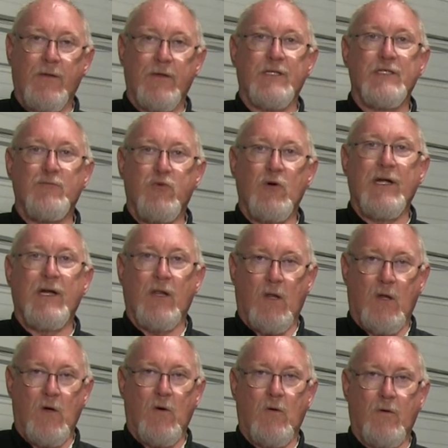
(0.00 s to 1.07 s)
on the spring
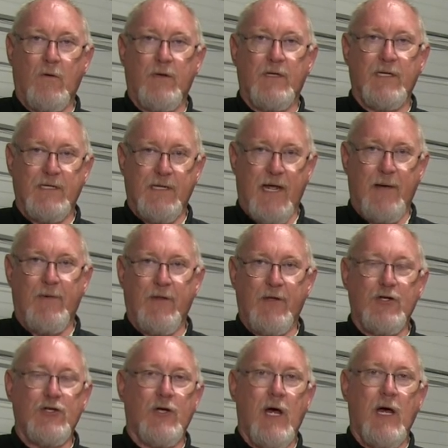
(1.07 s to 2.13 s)
alone to dampen
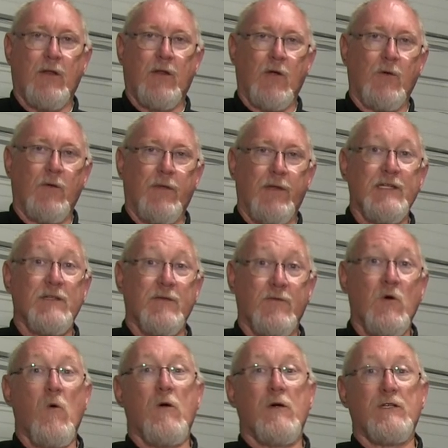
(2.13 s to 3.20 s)
the shock load. This, of
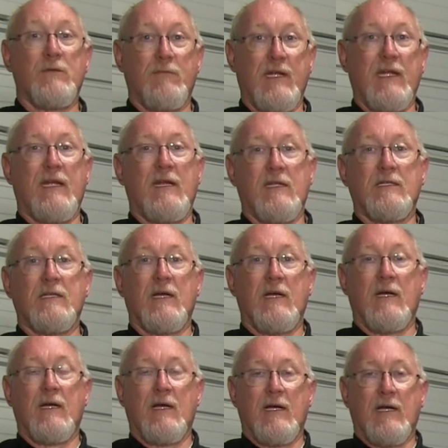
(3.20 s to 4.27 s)
course, means
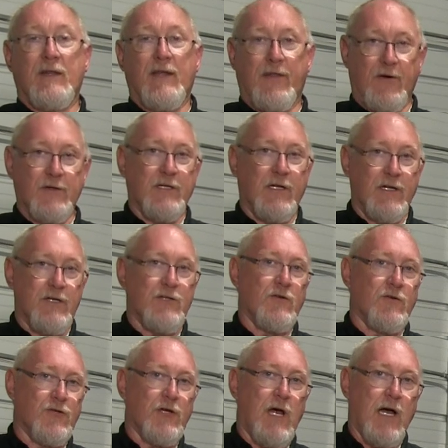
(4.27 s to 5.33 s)
that there's
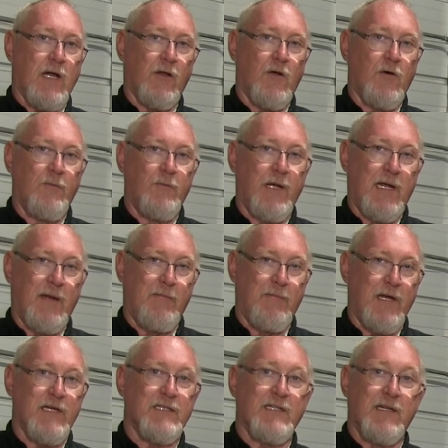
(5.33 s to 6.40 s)
additional shock load being
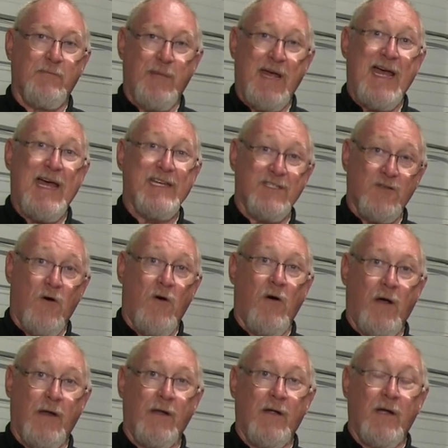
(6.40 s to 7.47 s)
missed and passed
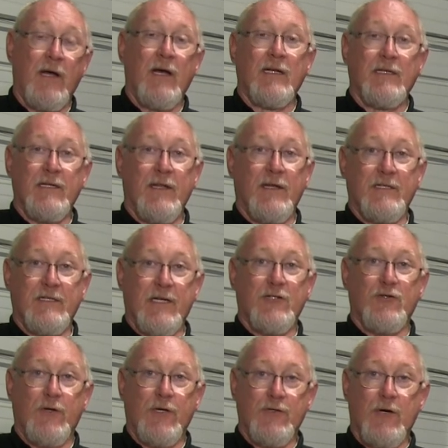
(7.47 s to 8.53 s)
on to the
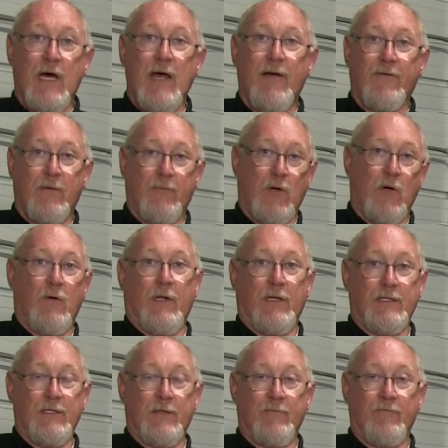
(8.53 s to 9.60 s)
accessory drive
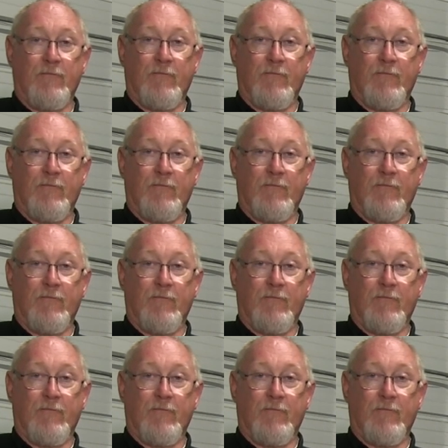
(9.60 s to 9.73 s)
components.